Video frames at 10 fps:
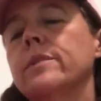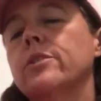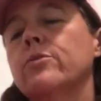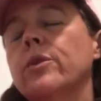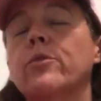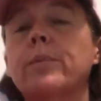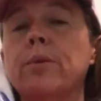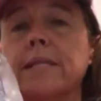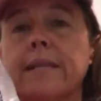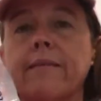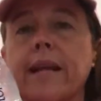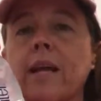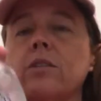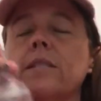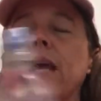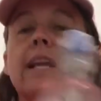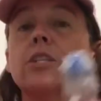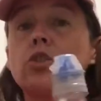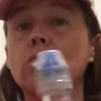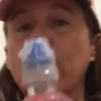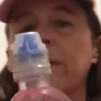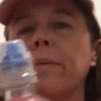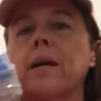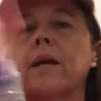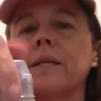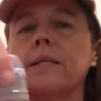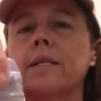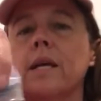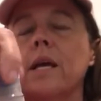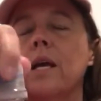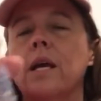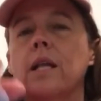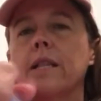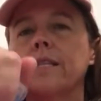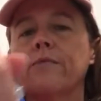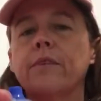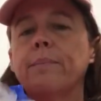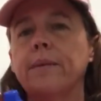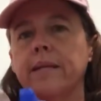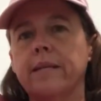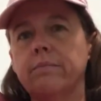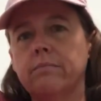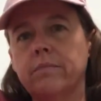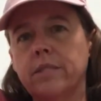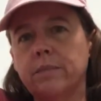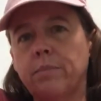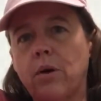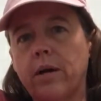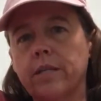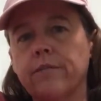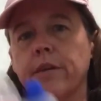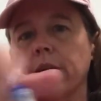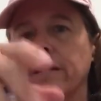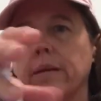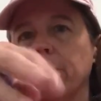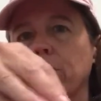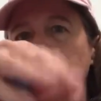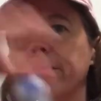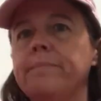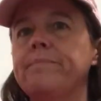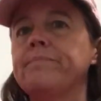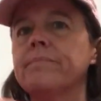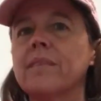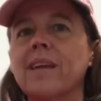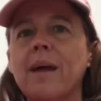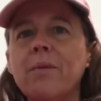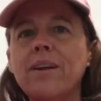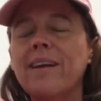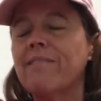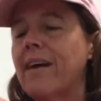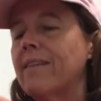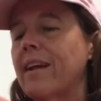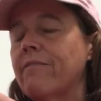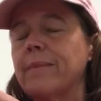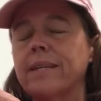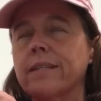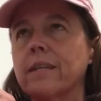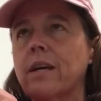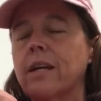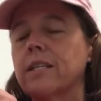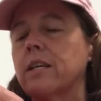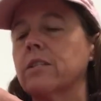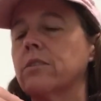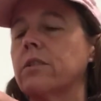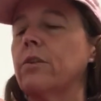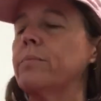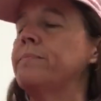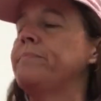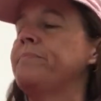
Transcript: one's 23.7 ounce, and it's great because this flip lid, this part is very important. I'm already at 5.5 minutes. God, I talked so slow.